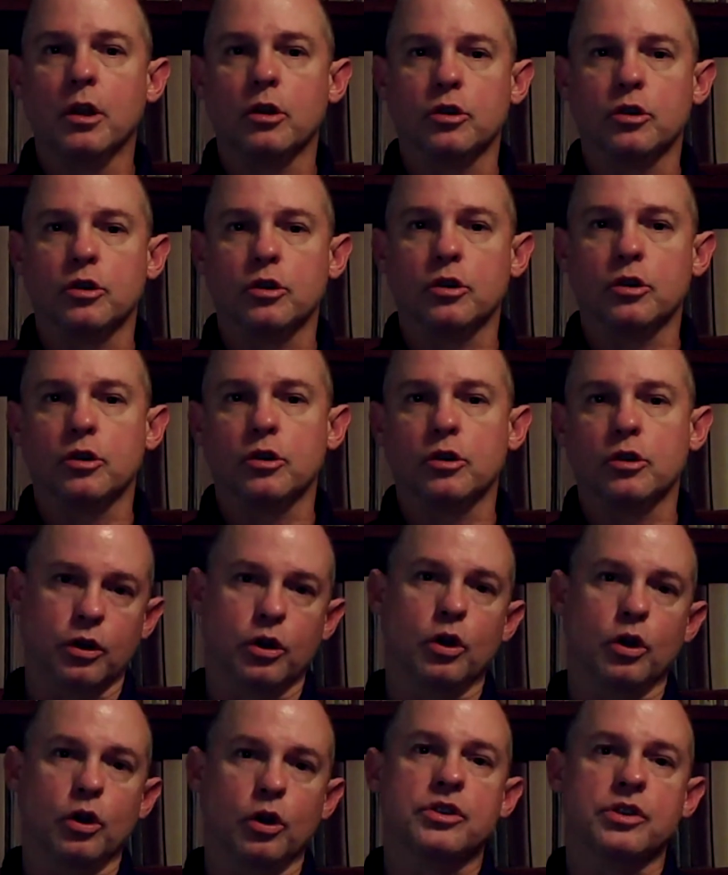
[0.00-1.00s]
So that's the
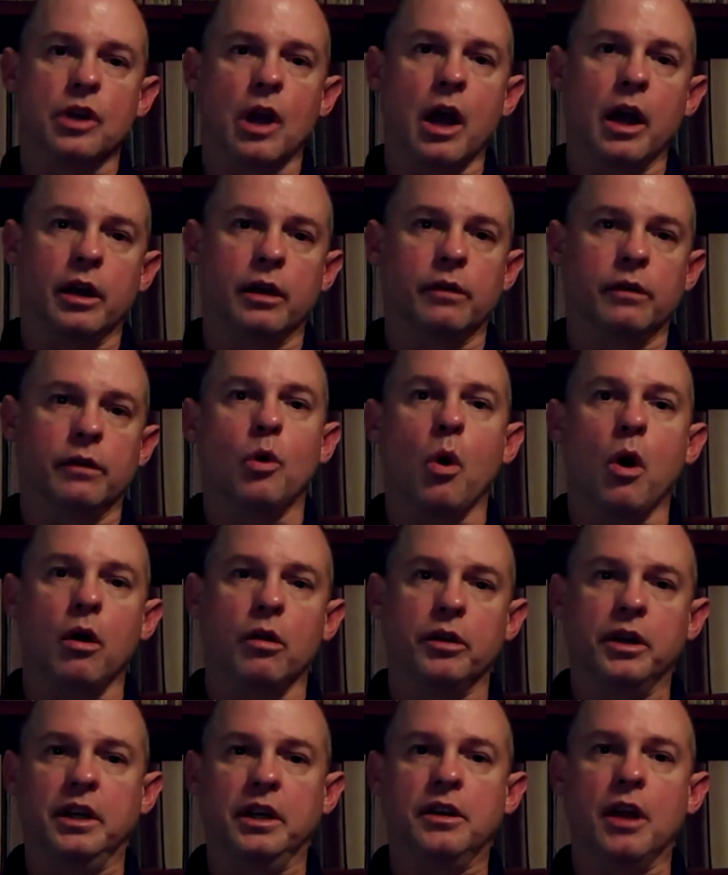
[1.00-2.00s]
good side of
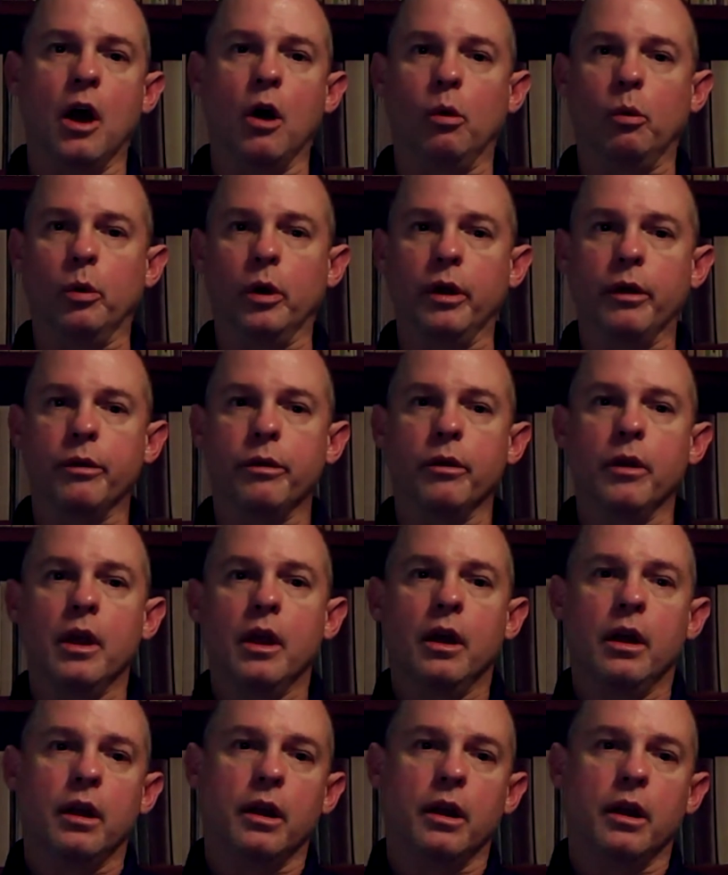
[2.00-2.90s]
quality dealt with.